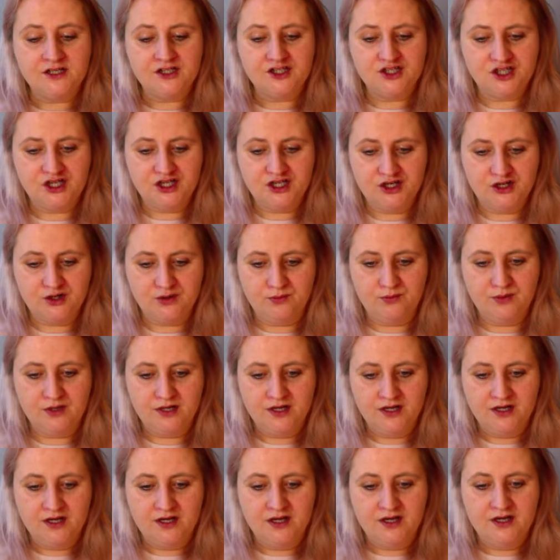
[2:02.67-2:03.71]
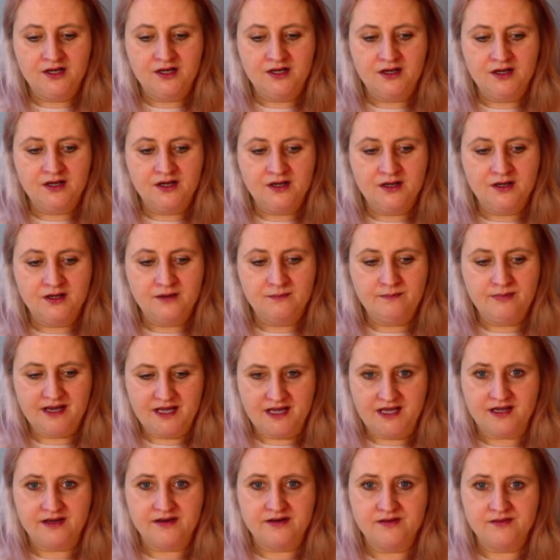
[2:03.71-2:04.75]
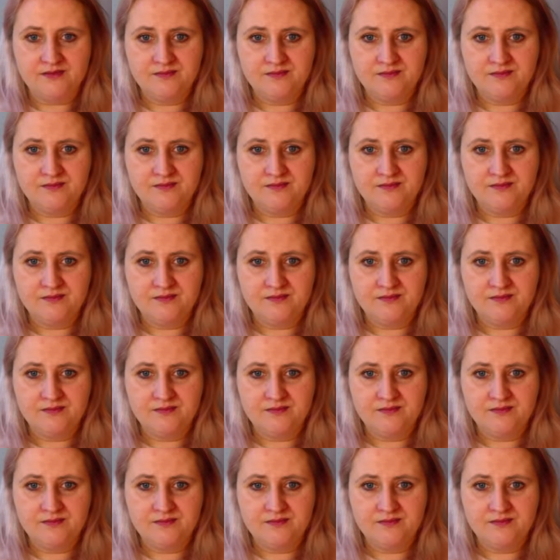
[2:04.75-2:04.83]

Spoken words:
to be